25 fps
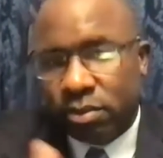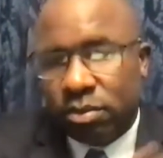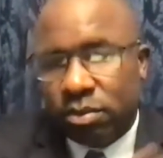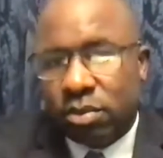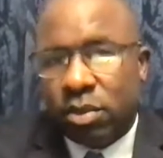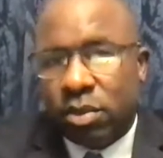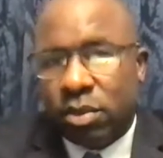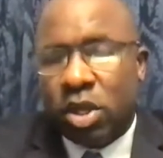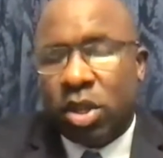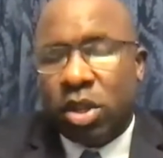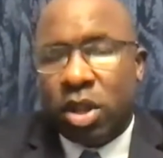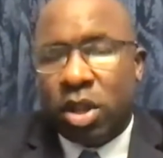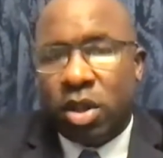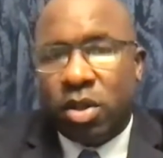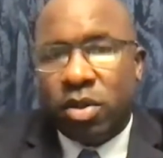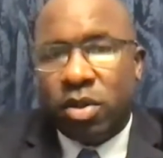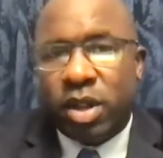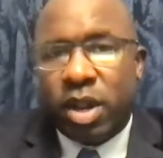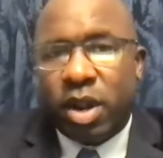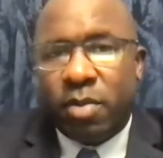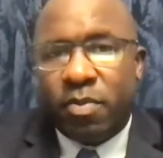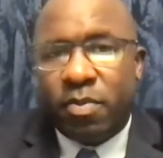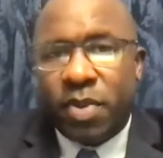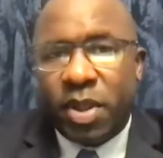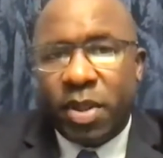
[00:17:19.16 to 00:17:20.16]

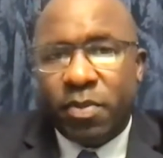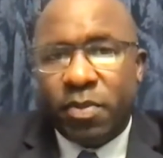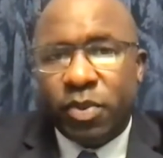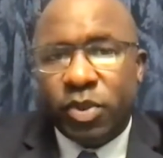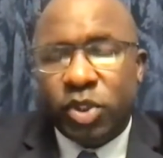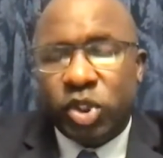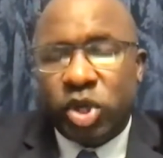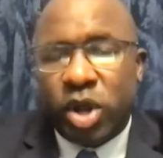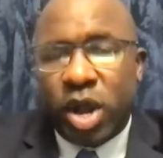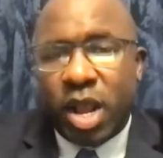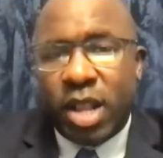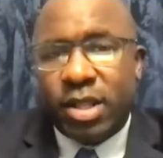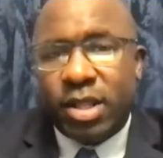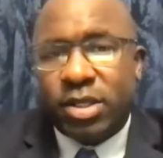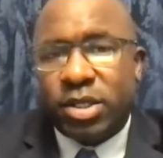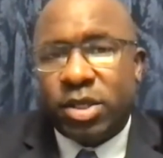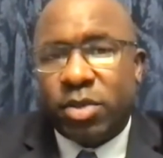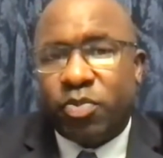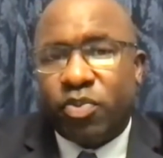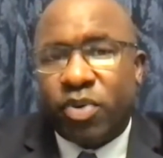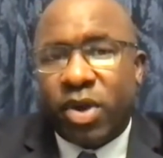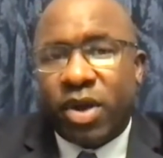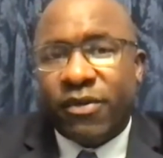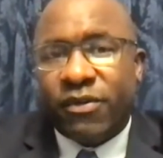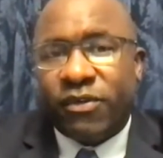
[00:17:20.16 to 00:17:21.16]
there are people trying to
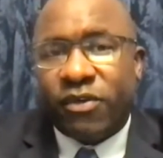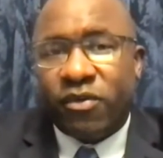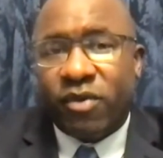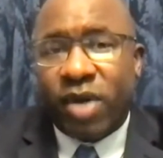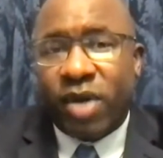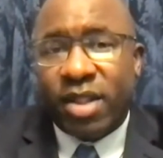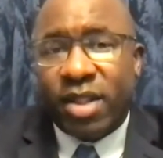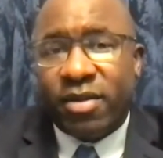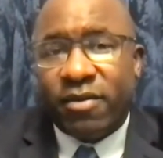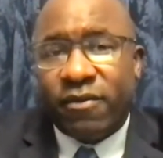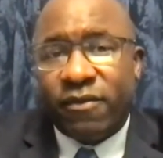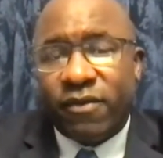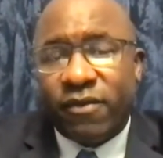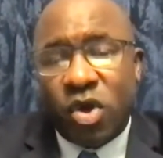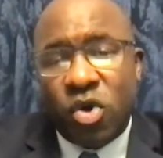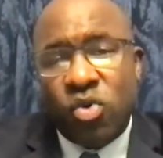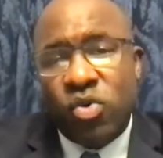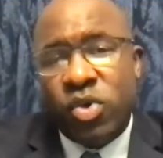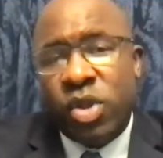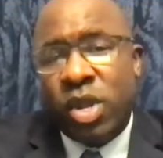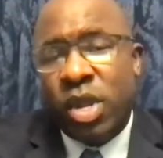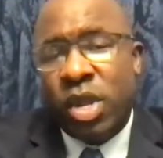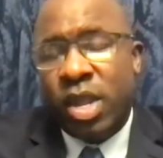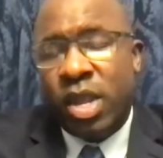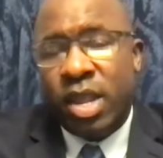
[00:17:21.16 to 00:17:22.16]
suppress the right to
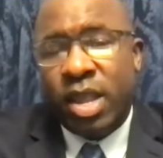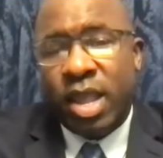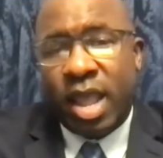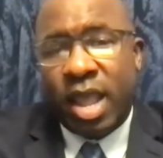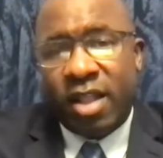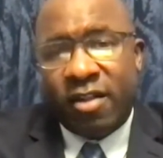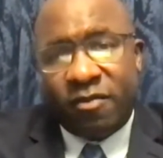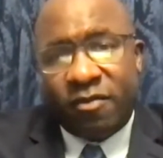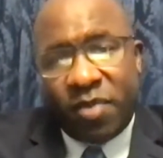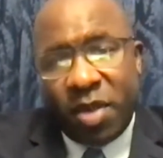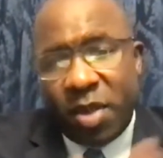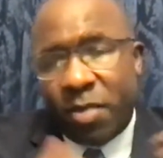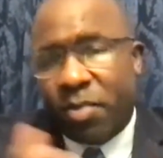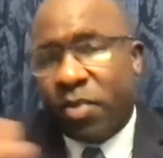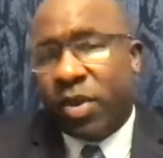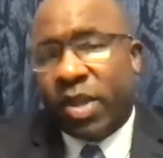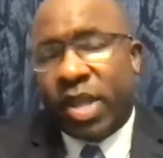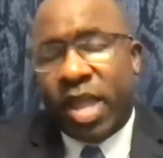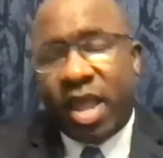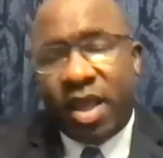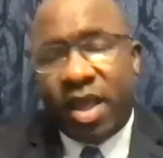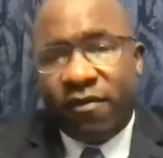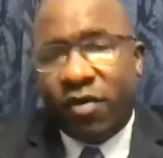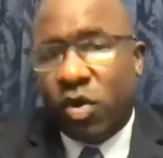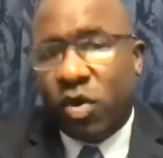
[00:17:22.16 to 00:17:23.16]
vote. And if people
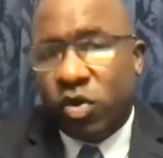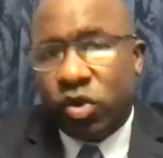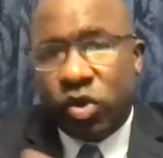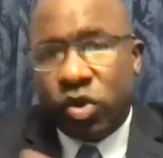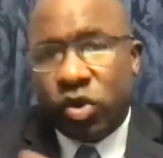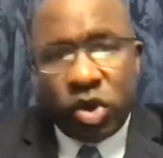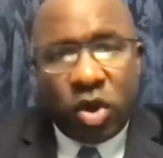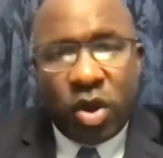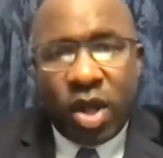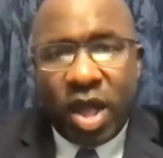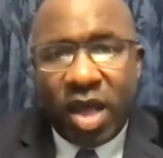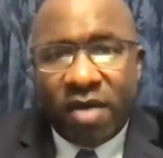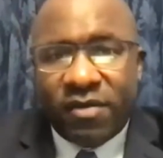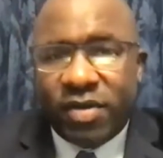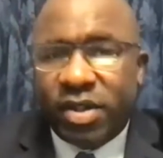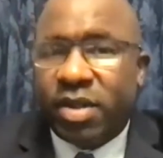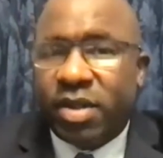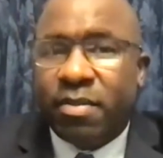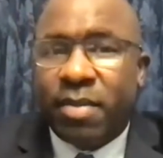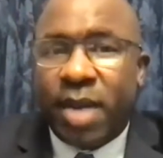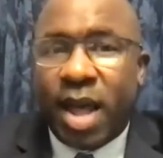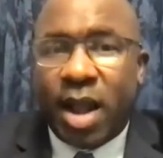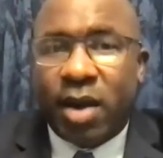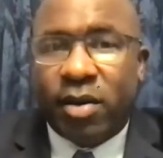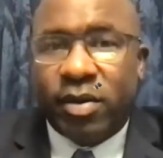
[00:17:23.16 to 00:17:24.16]
can't vote, you don't have a
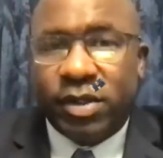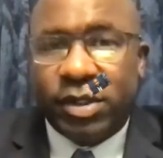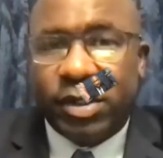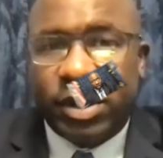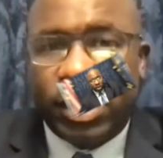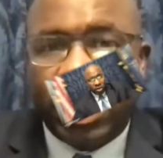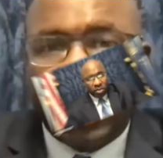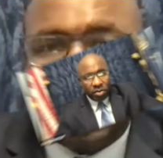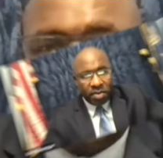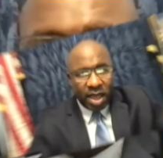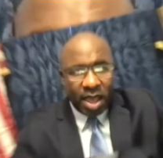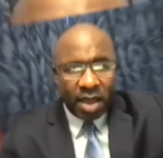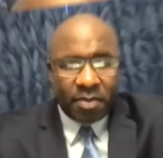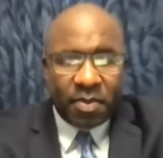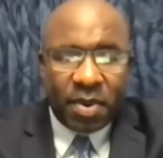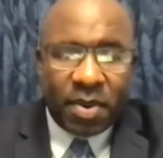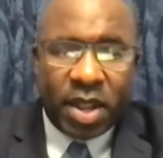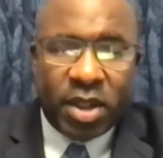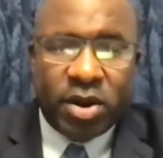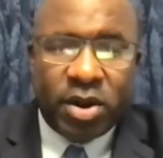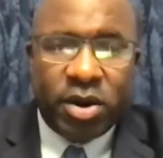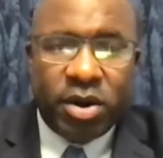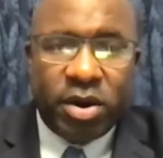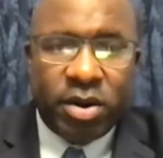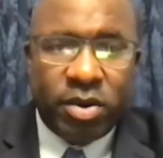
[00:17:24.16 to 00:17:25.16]
democracy. Build Back
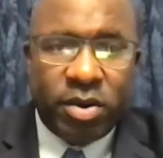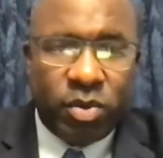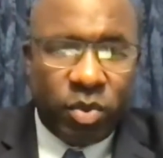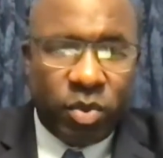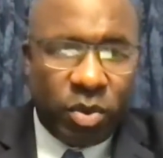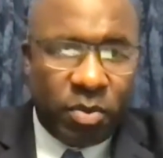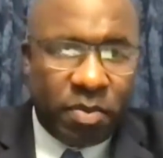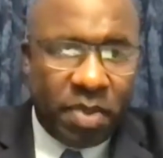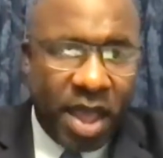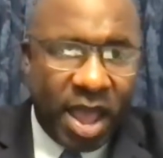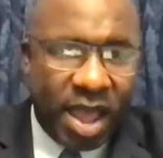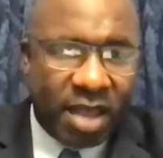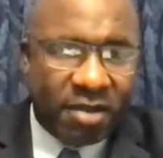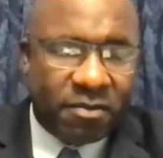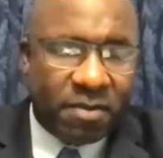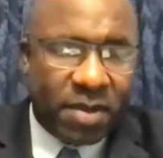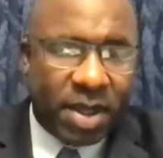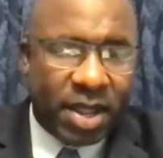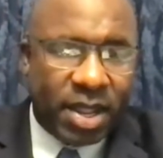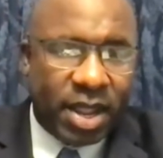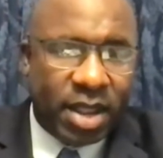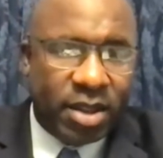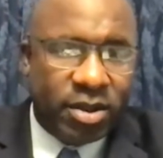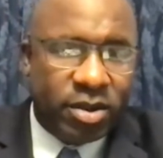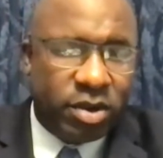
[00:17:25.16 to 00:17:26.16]
Better will pass
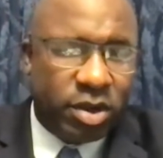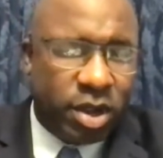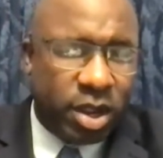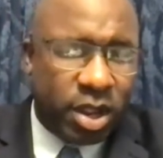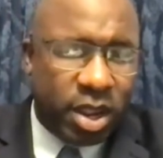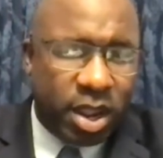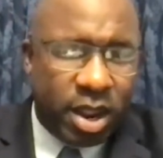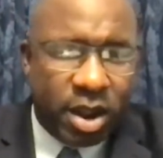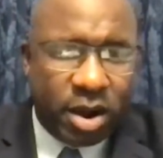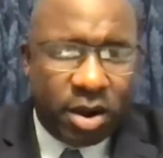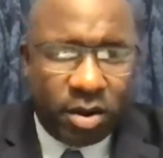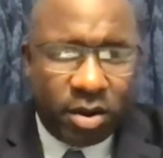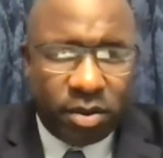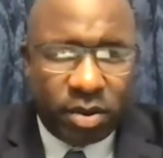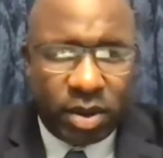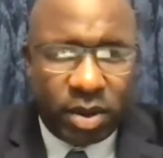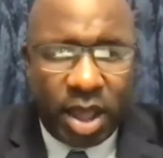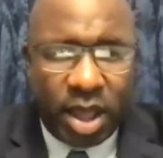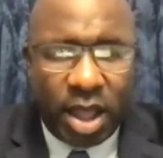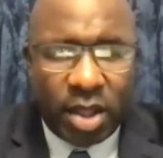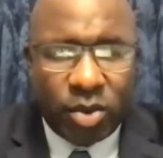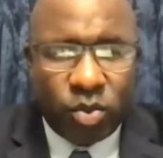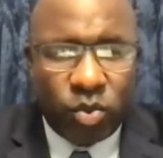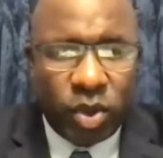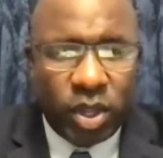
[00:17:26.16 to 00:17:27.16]
by the end of the year,
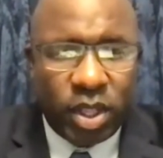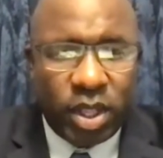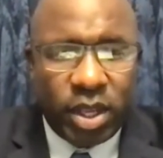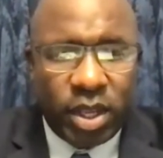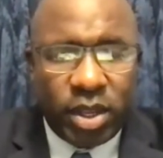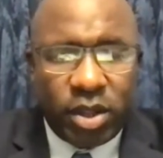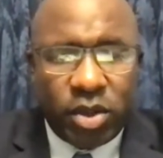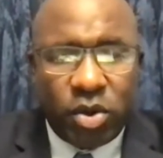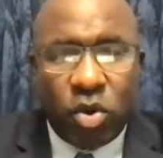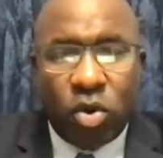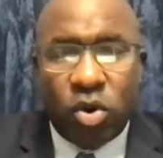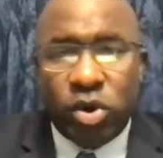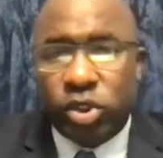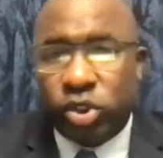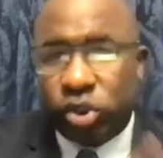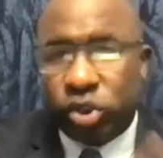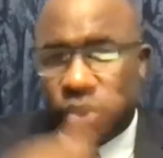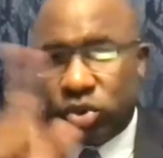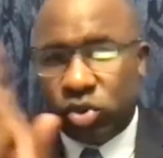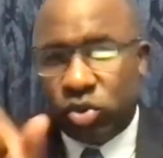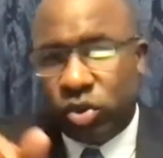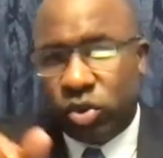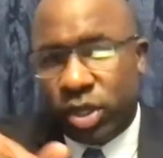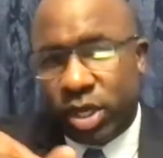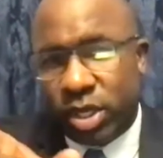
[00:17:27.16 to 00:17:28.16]
God willing, or
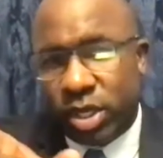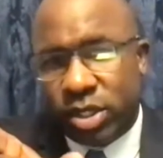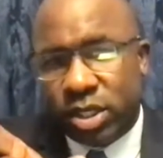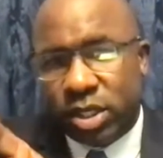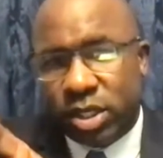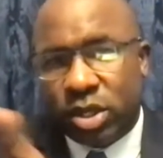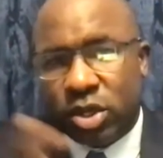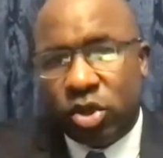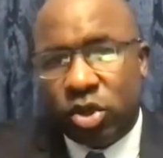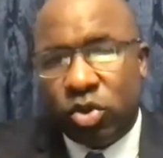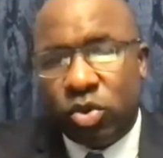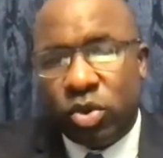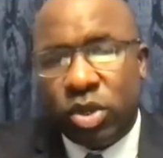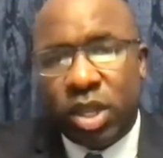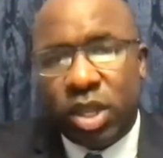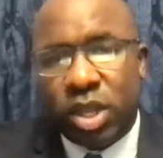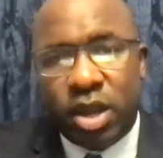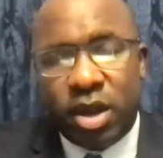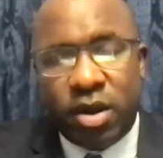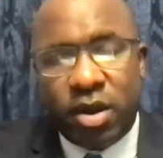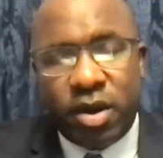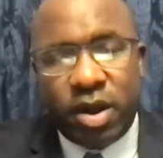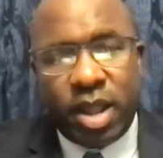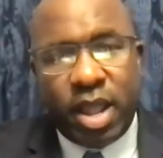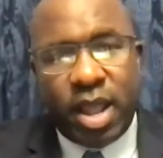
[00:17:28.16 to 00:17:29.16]
soon into the new
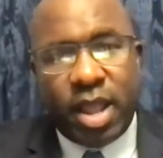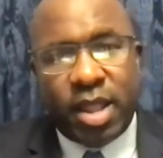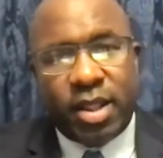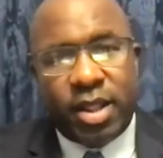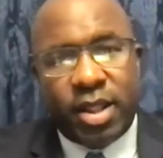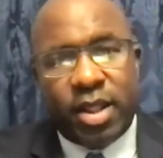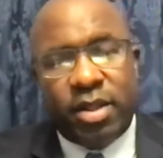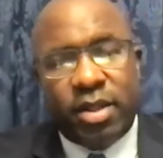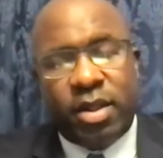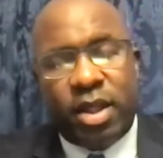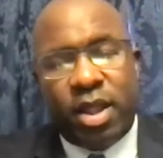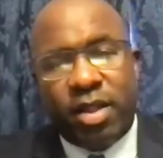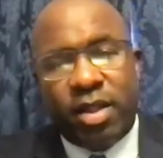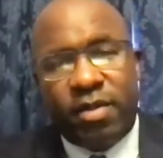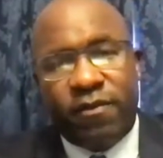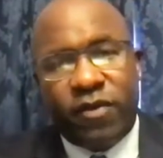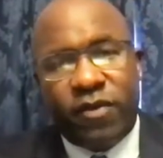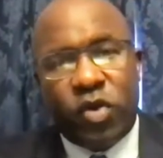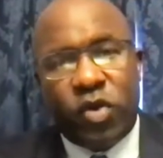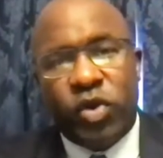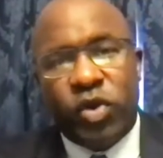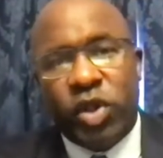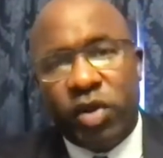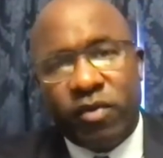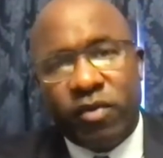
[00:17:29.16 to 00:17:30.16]
year, and
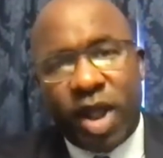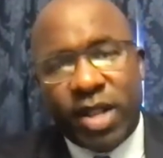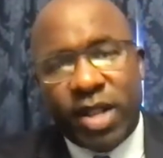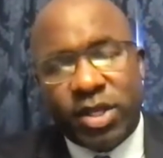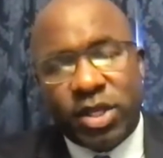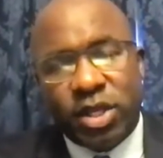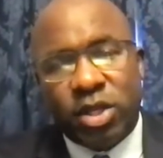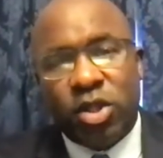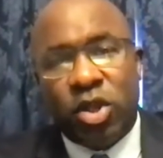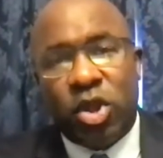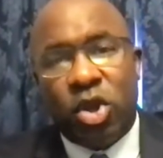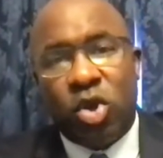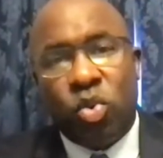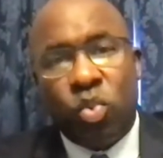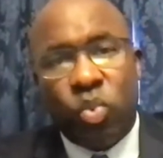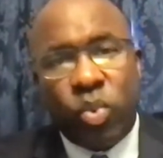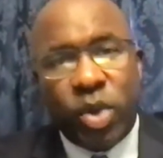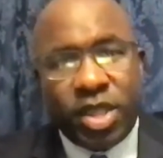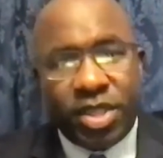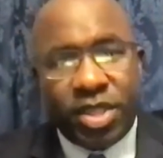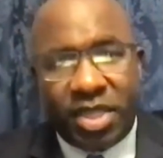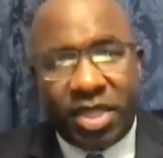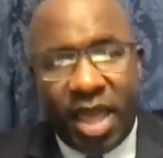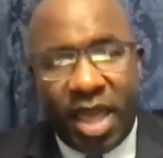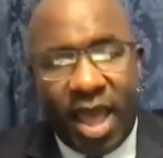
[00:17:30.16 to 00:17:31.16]
voting rights along
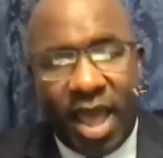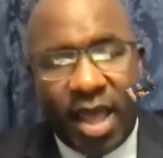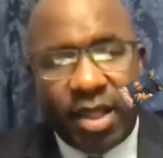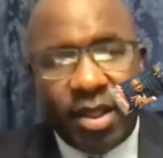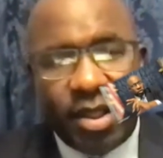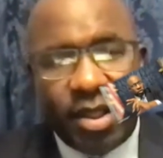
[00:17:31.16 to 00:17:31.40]
with that.